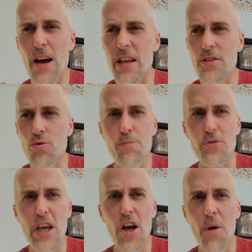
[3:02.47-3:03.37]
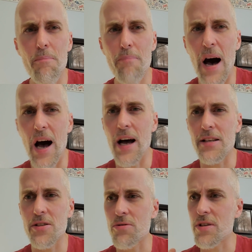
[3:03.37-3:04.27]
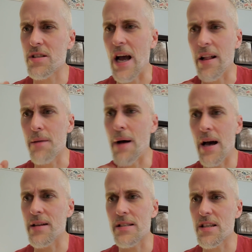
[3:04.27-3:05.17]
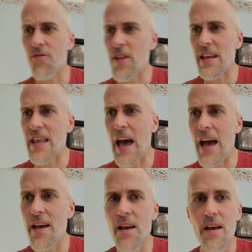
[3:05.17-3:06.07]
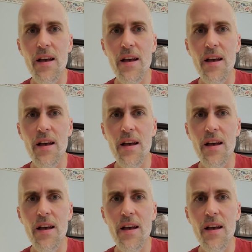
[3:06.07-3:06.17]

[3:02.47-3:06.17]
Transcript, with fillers: against groups like Hamas or the Taliban and stuff like that.